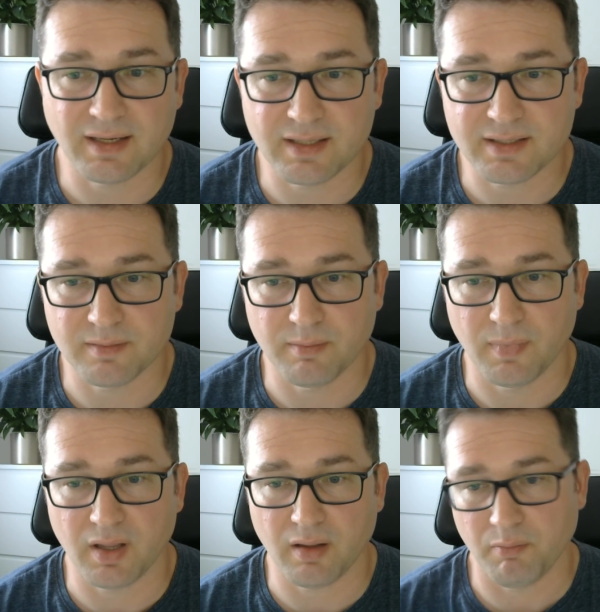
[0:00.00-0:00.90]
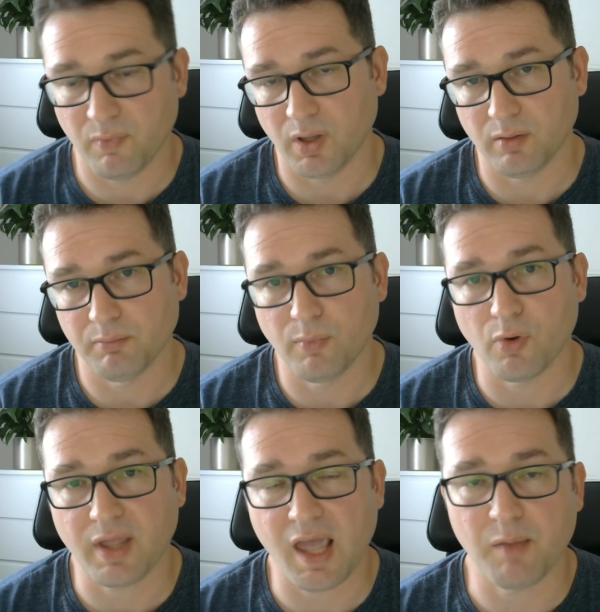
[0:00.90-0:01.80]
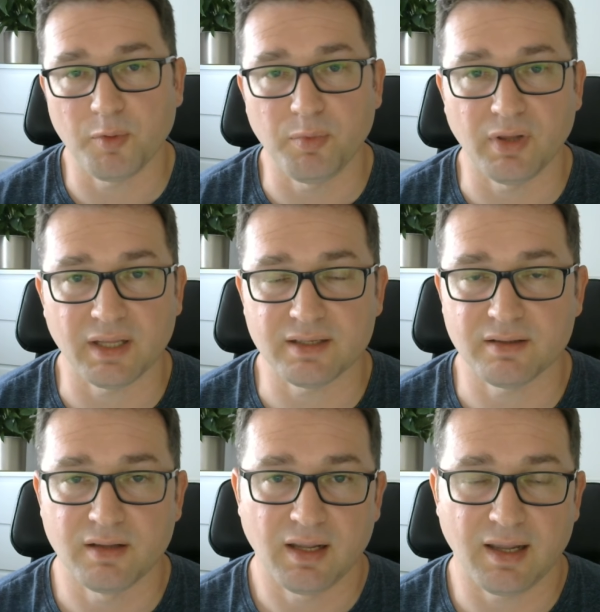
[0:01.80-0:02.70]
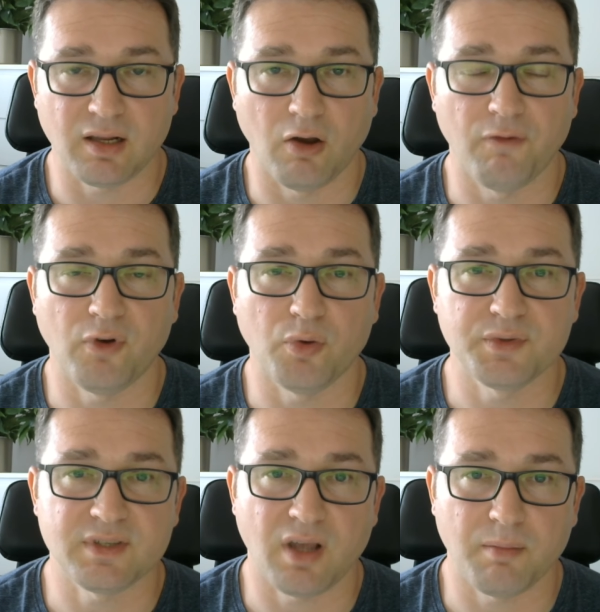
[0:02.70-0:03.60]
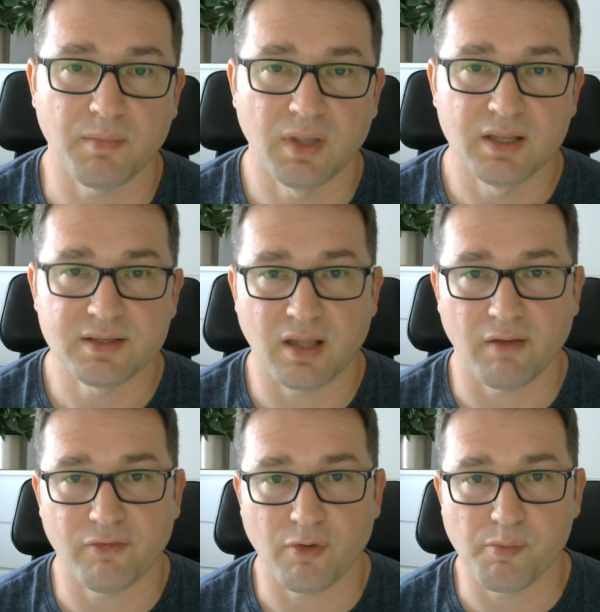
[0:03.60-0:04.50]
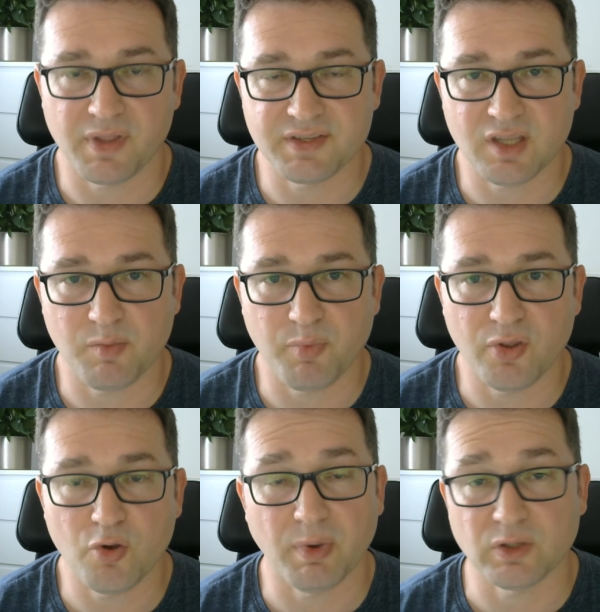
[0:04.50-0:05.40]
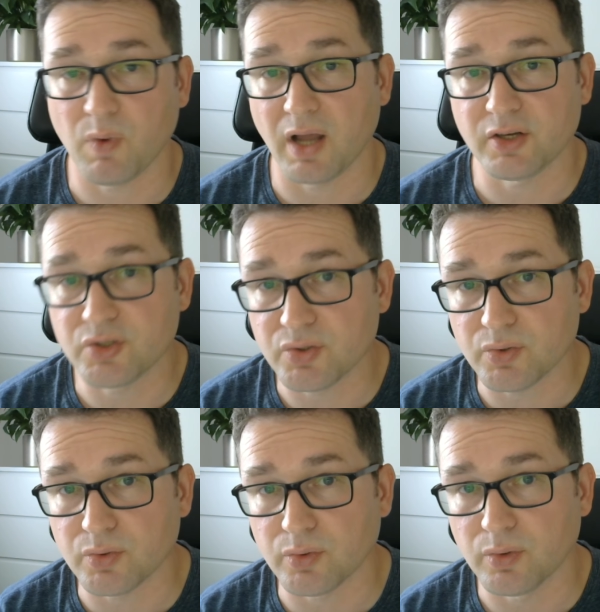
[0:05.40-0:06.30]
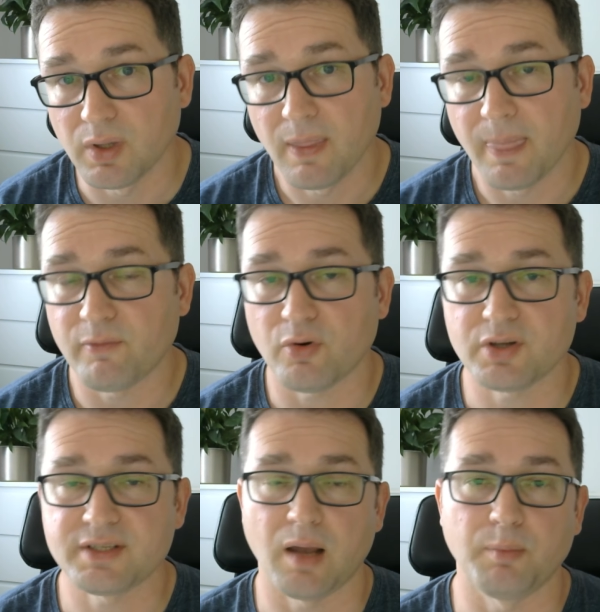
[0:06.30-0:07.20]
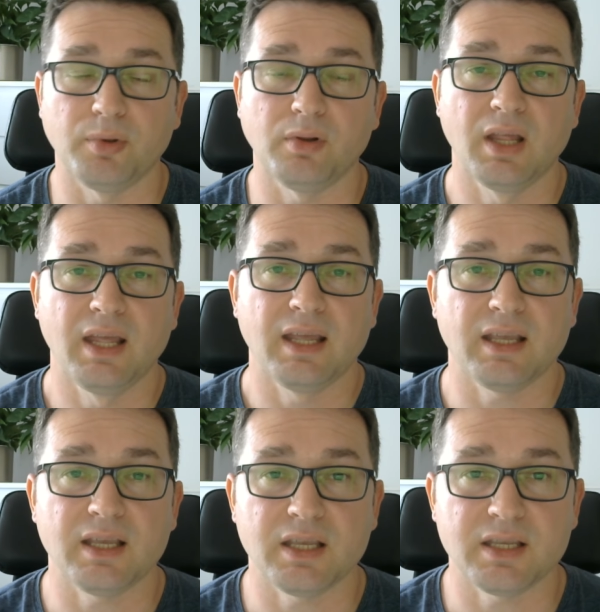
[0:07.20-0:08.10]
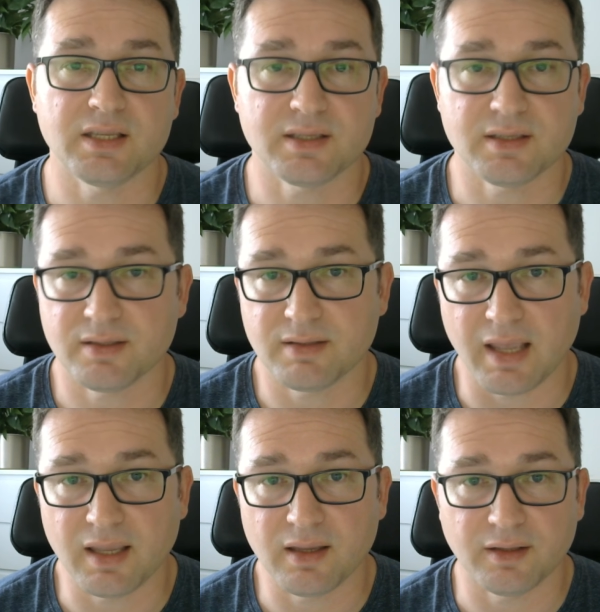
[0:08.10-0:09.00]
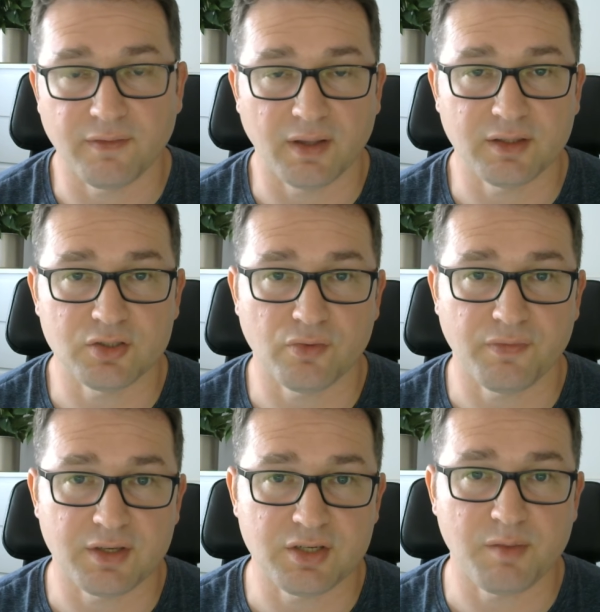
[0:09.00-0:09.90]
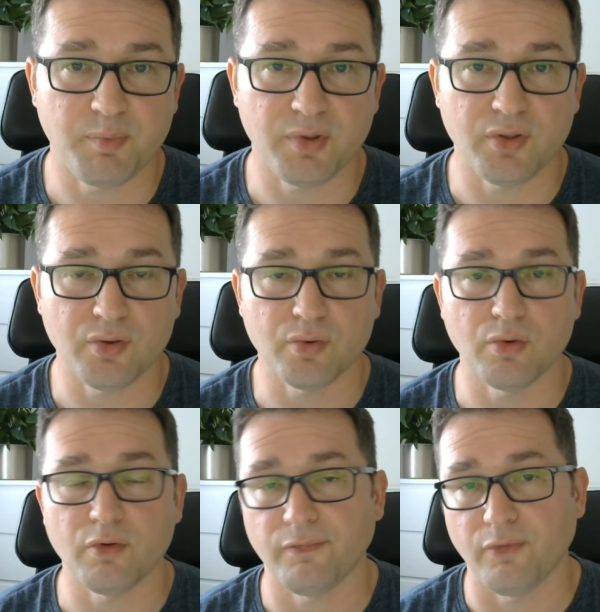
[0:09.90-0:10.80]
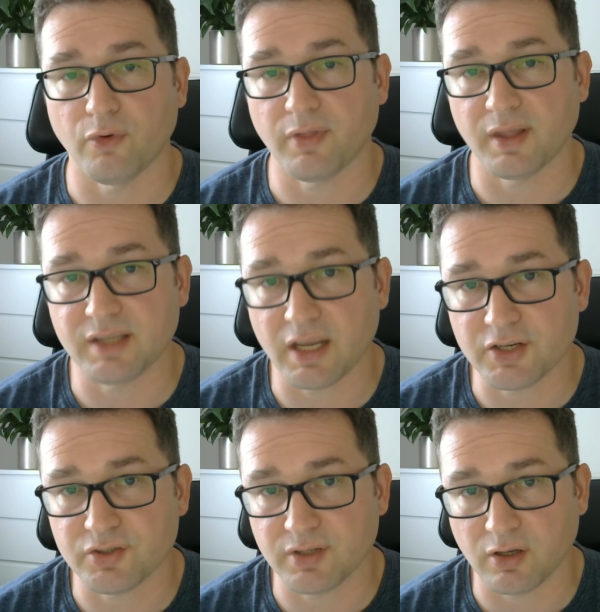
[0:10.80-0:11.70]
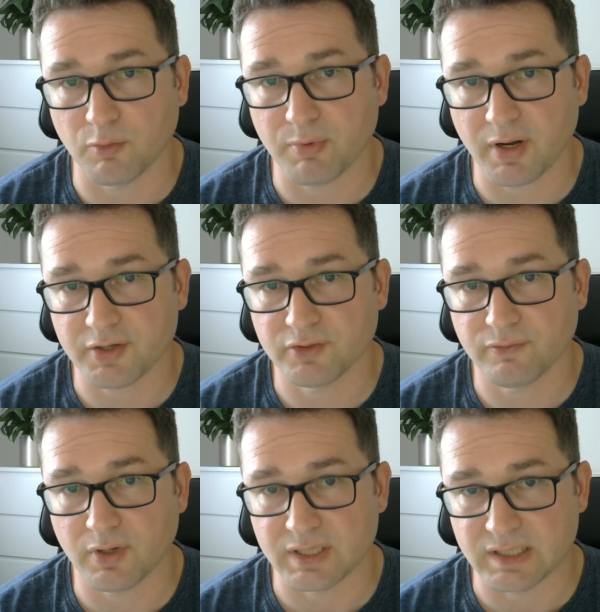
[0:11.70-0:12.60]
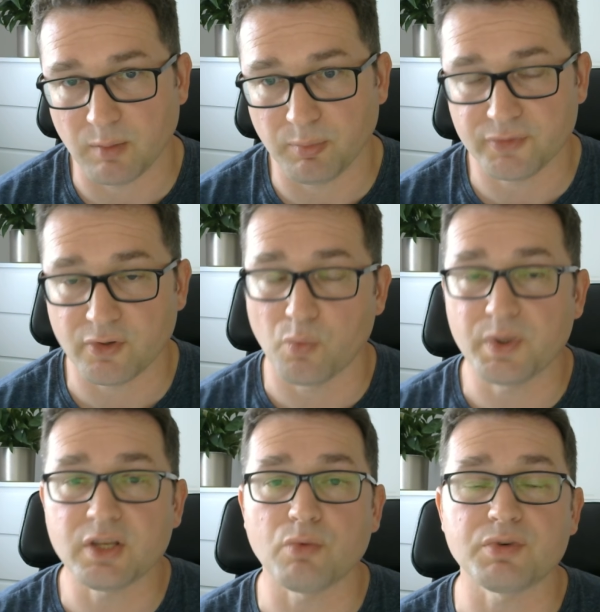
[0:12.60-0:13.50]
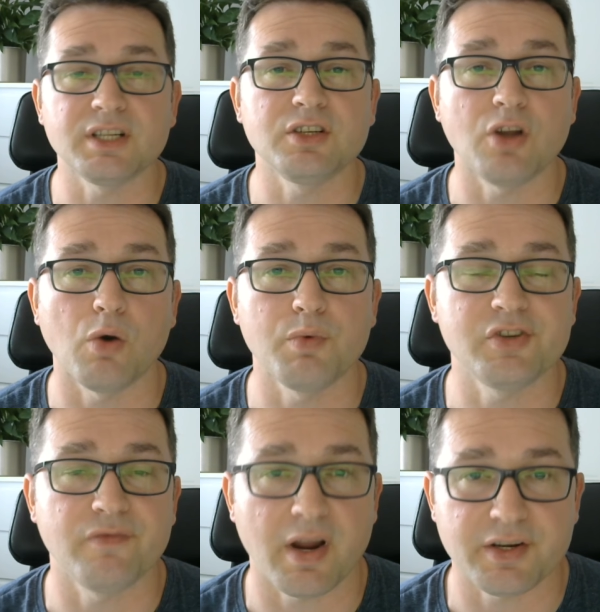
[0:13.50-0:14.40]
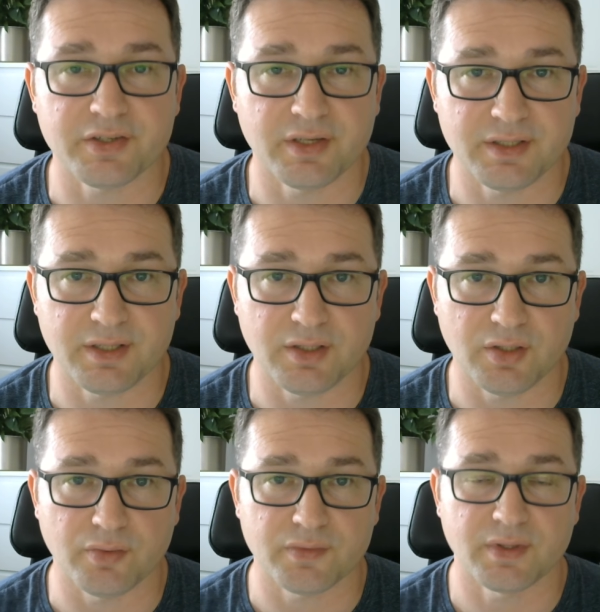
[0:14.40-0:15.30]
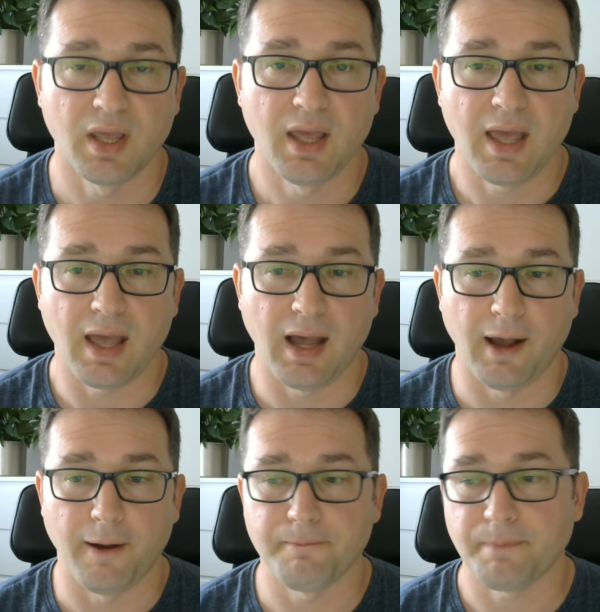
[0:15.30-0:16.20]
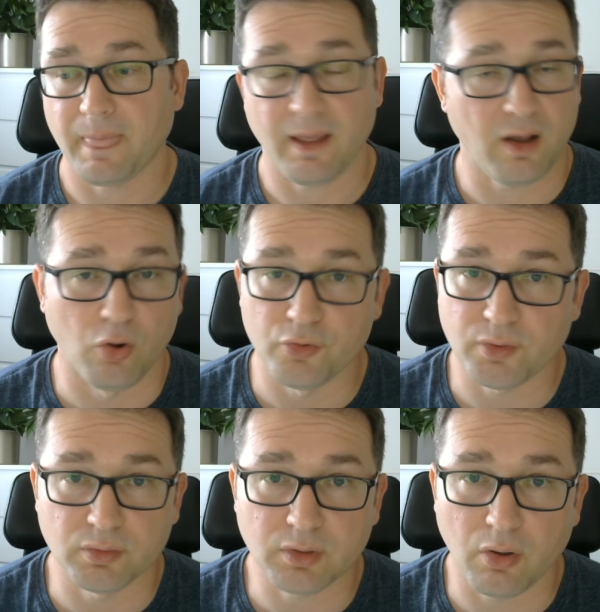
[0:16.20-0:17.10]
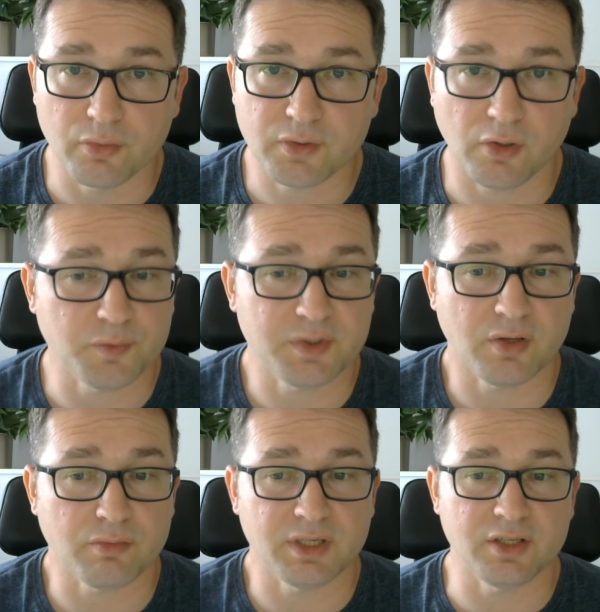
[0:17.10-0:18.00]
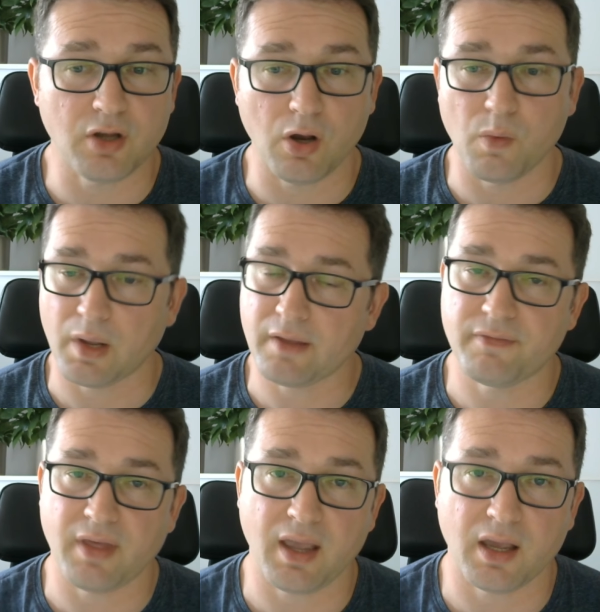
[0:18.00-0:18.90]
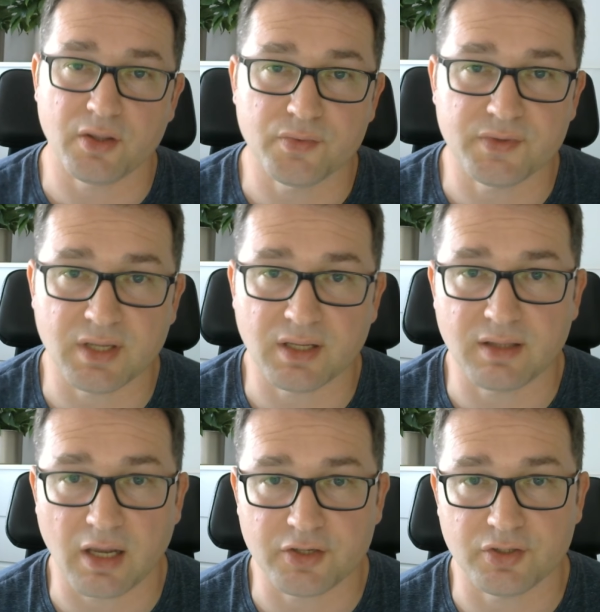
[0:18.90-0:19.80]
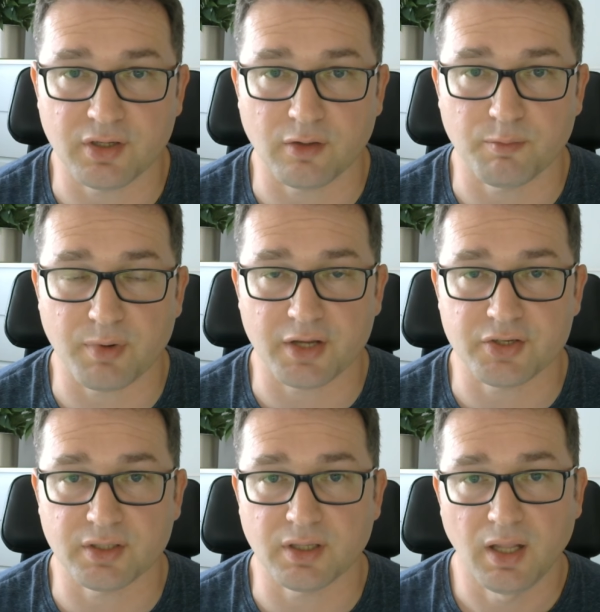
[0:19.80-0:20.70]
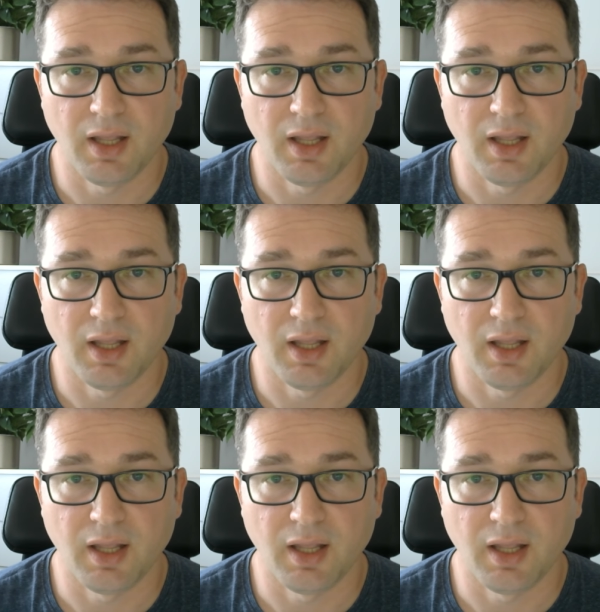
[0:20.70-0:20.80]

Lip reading: is more capable and can offload some stuff from the CPU, but 1.2, for example, is taking advantage of the GPU for the texture decompression, for example. So we don't really know which version is in use. Also on consoles, we don't really know if they are using texture decompression,